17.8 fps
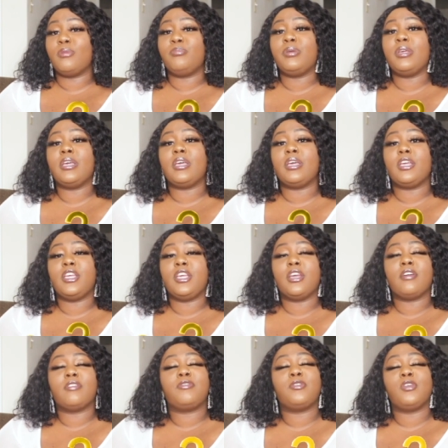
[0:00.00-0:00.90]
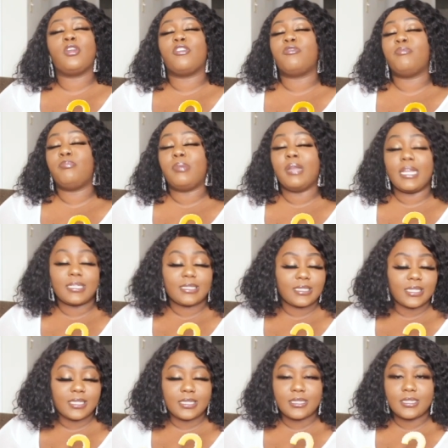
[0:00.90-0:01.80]
be a year full of
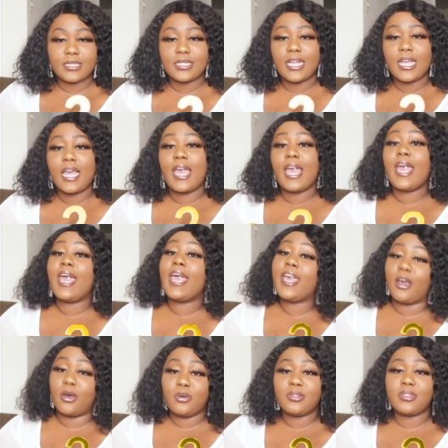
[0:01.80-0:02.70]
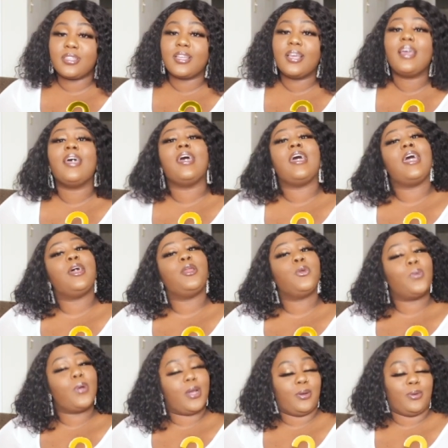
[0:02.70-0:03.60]
blessings, health,
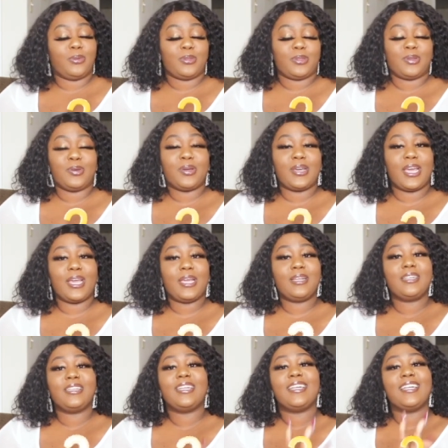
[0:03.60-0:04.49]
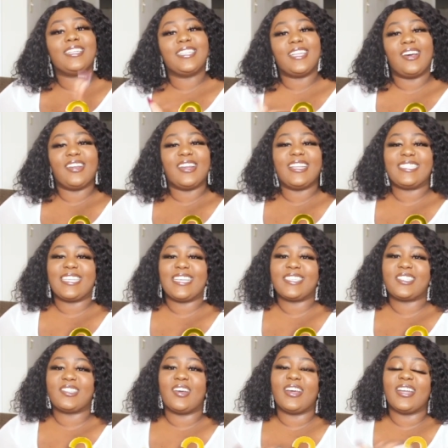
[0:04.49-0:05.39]
and wealth. Okay, now let's get
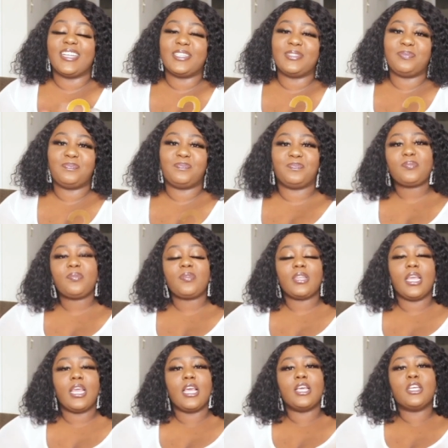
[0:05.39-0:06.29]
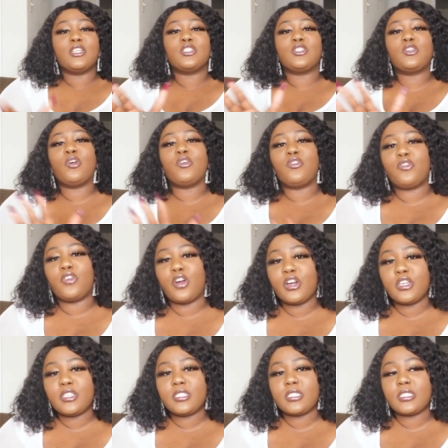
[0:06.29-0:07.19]
started. So
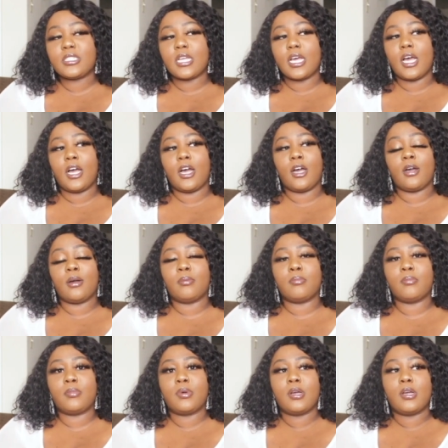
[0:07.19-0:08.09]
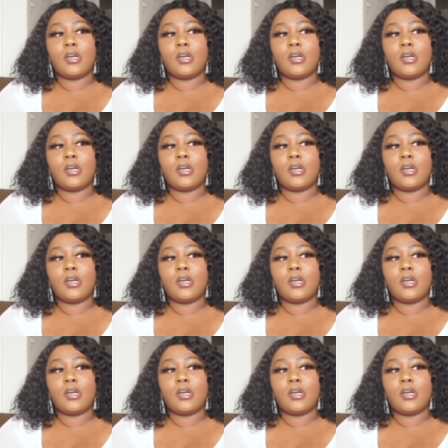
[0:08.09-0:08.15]
first, um